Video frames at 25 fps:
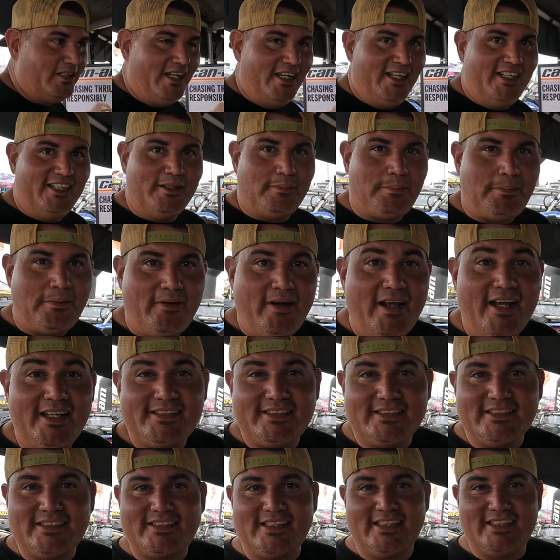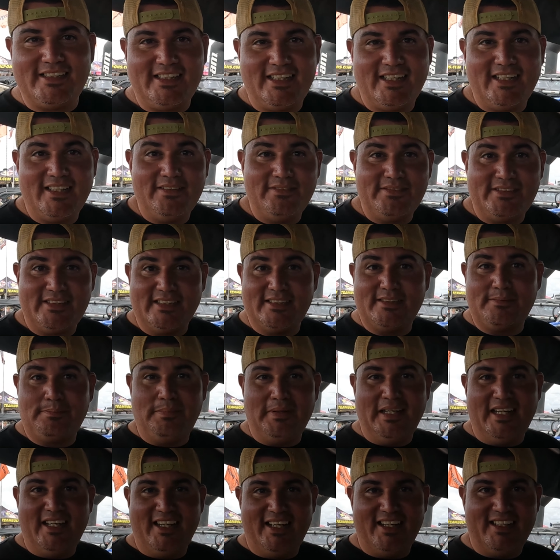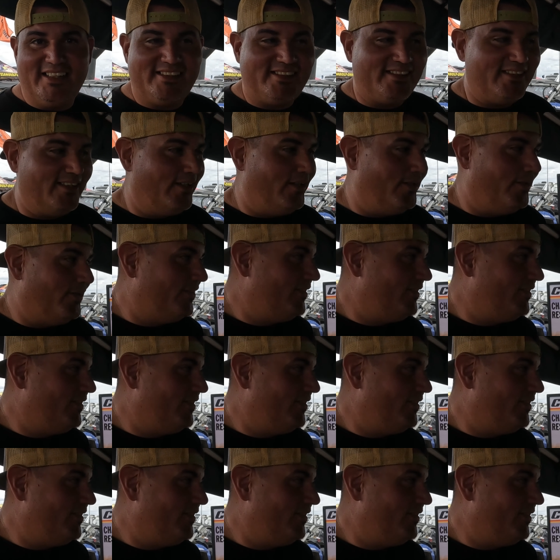and the presence it gives is big. So